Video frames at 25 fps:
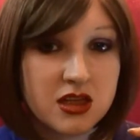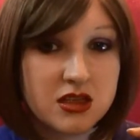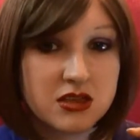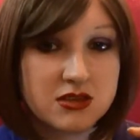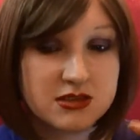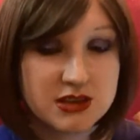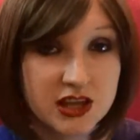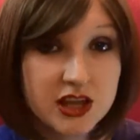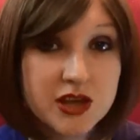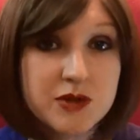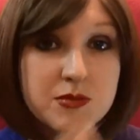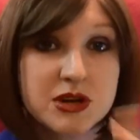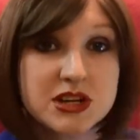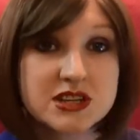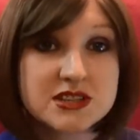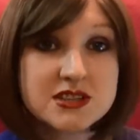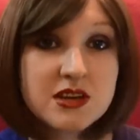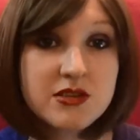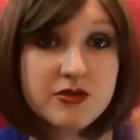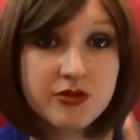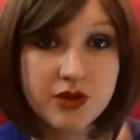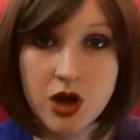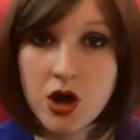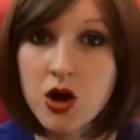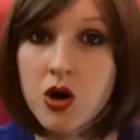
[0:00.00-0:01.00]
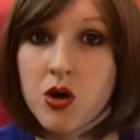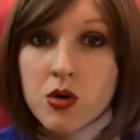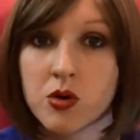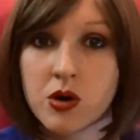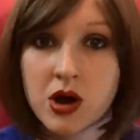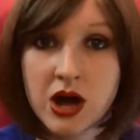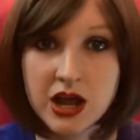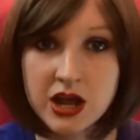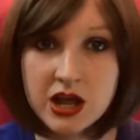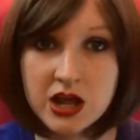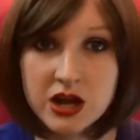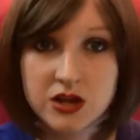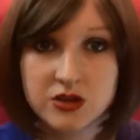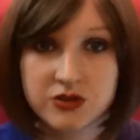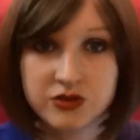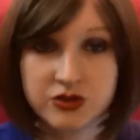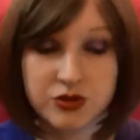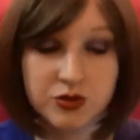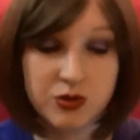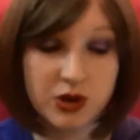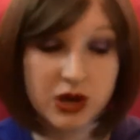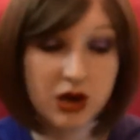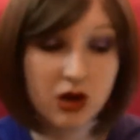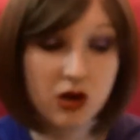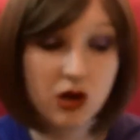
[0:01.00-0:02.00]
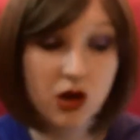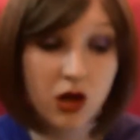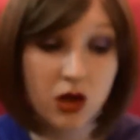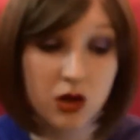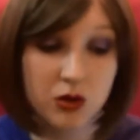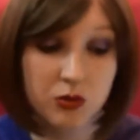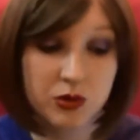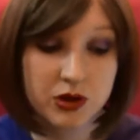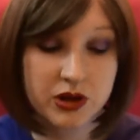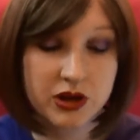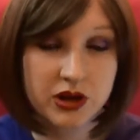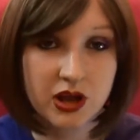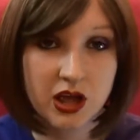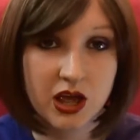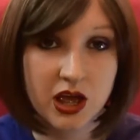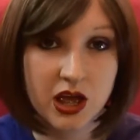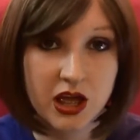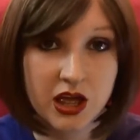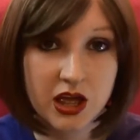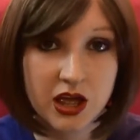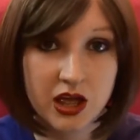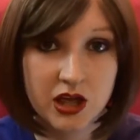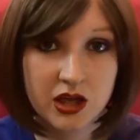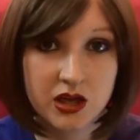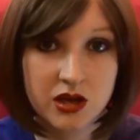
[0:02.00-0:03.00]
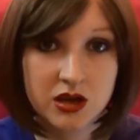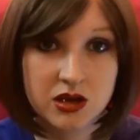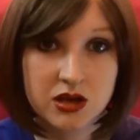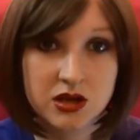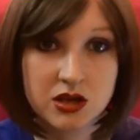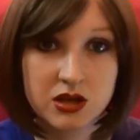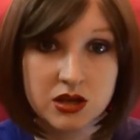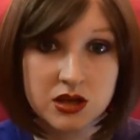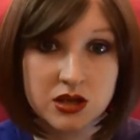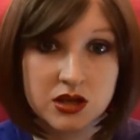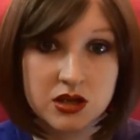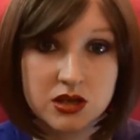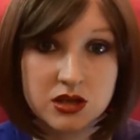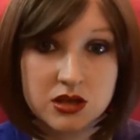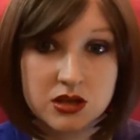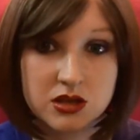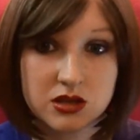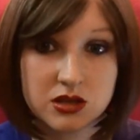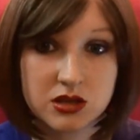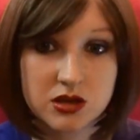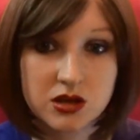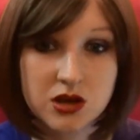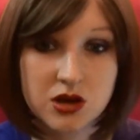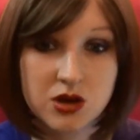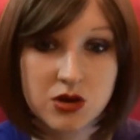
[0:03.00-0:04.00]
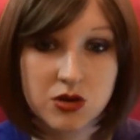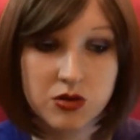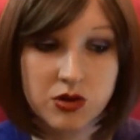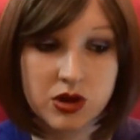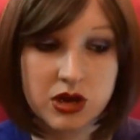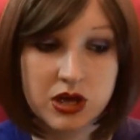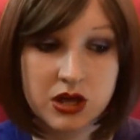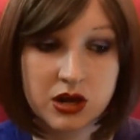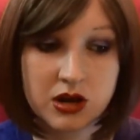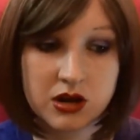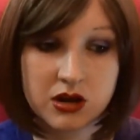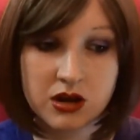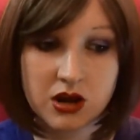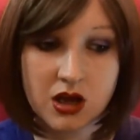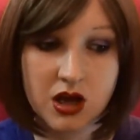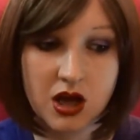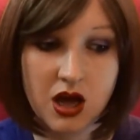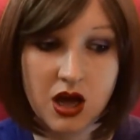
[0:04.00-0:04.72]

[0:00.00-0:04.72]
telling myself, oh I gotta do a haul one day you know and